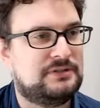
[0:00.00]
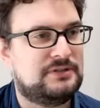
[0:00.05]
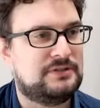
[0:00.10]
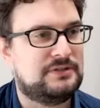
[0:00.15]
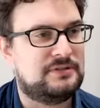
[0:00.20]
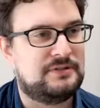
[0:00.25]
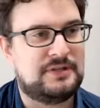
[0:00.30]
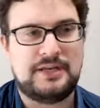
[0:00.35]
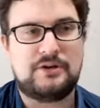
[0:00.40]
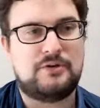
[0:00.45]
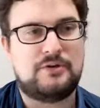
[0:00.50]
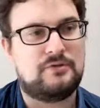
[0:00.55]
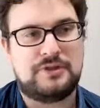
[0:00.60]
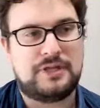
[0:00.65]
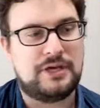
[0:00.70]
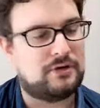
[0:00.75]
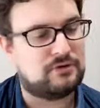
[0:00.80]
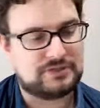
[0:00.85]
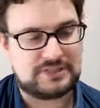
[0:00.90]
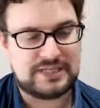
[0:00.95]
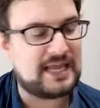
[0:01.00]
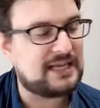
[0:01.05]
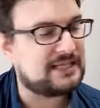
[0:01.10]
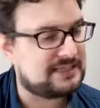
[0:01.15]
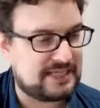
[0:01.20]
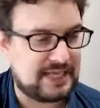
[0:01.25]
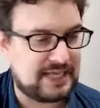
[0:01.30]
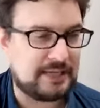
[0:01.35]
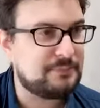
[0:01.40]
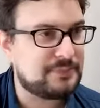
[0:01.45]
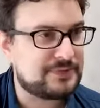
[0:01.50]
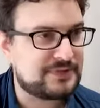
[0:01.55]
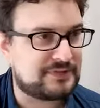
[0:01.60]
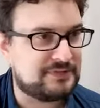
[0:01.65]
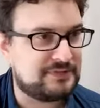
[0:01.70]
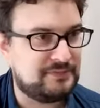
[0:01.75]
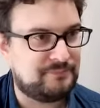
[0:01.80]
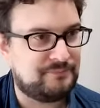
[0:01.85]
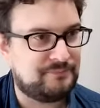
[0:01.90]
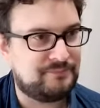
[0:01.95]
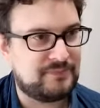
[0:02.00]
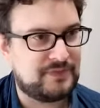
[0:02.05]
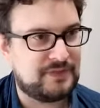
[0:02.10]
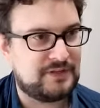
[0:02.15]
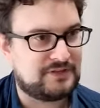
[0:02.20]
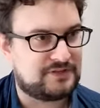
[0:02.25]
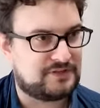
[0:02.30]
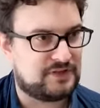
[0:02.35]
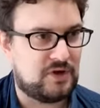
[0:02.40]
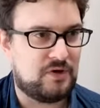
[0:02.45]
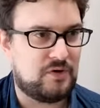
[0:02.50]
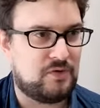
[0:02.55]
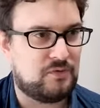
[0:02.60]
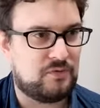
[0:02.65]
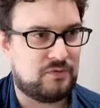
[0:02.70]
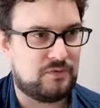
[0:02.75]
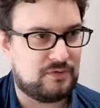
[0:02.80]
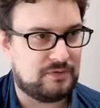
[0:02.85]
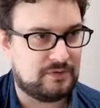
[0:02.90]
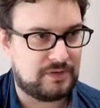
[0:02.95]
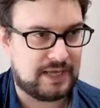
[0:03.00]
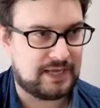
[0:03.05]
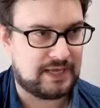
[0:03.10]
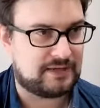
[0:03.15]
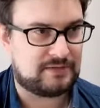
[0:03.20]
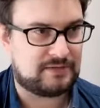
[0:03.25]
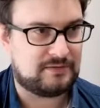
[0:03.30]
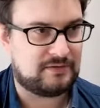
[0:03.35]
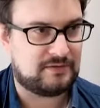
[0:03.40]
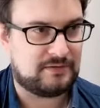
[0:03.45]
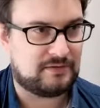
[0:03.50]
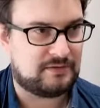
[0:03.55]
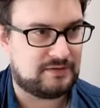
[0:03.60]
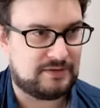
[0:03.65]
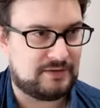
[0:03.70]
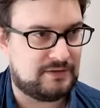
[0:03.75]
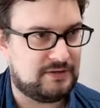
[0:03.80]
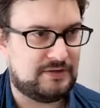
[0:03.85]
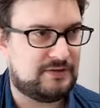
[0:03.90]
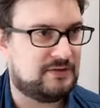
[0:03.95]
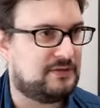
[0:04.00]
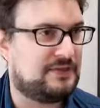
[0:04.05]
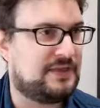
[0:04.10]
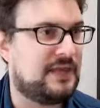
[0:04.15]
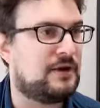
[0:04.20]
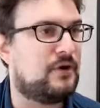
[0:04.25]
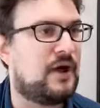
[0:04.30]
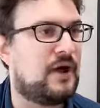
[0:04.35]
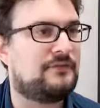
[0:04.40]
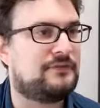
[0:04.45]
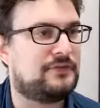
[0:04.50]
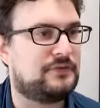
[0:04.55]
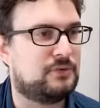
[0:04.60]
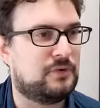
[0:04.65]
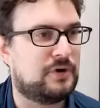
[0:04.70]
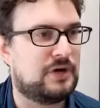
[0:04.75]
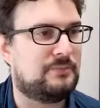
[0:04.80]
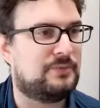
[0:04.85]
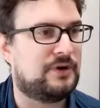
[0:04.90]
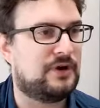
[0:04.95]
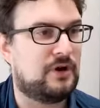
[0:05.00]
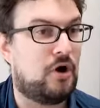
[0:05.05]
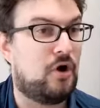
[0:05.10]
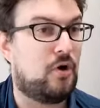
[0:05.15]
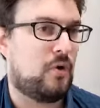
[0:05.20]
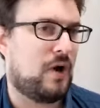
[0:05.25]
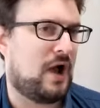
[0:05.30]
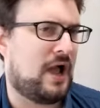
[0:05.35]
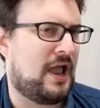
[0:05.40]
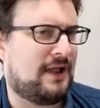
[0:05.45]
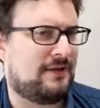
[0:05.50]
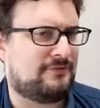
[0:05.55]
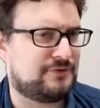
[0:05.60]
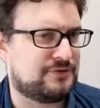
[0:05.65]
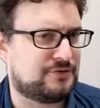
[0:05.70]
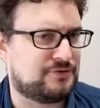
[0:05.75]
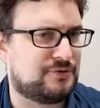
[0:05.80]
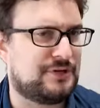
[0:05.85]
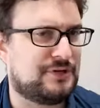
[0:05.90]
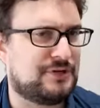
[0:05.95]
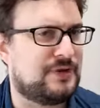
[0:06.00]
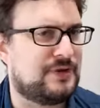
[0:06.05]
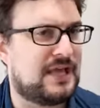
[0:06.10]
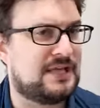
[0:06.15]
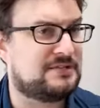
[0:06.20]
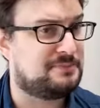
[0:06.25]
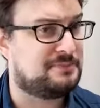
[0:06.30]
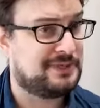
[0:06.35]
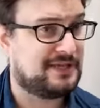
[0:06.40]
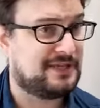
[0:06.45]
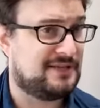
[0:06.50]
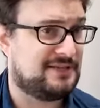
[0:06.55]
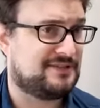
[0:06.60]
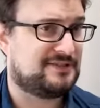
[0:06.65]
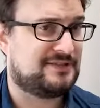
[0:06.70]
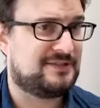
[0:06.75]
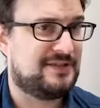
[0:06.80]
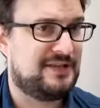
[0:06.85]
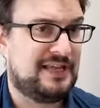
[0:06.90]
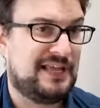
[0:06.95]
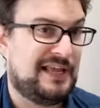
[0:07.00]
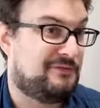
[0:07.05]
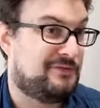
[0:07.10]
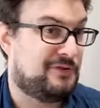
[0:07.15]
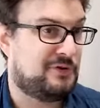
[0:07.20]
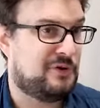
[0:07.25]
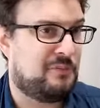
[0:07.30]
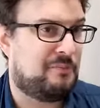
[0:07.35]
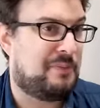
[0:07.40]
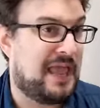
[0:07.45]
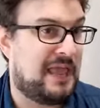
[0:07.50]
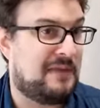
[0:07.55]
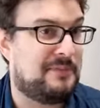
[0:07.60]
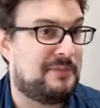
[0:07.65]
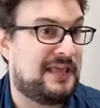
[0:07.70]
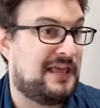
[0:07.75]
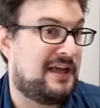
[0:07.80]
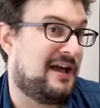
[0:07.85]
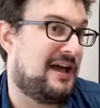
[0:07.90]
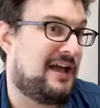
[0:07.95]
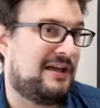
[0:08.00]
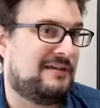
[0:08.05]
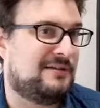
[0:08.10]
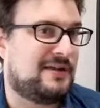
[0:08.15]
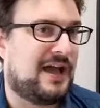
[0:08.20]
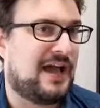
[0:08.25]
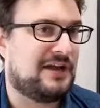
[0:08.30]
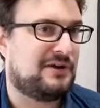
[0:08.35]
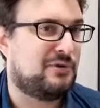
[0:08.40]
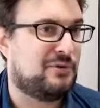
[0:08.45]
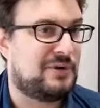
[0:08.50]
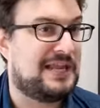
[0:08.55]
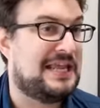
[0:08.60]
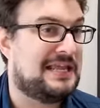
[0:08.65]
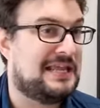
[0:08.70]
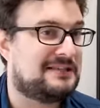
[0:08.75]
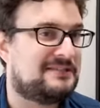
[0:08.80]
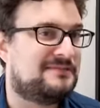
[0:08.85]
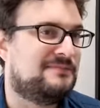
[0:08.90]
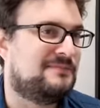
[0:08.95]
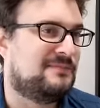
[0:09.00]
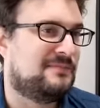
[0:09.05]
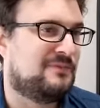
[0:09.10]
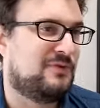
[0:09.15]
They don't take tips. So like they don't have to worry about, oh, I have to treat you nice because if you don't pay me, I don't eat, right?